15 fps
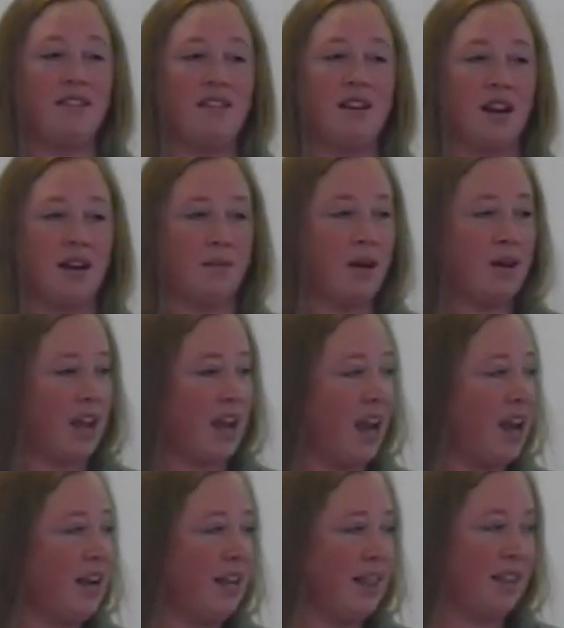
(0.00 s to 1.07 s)
Not about
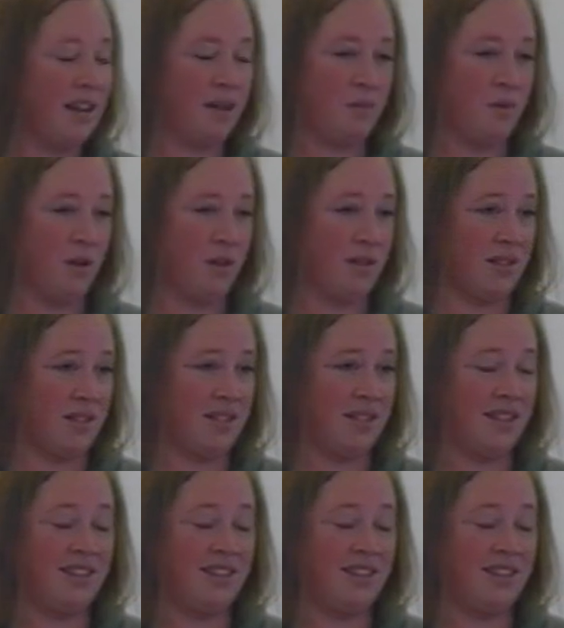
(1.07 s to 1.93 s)
anything important,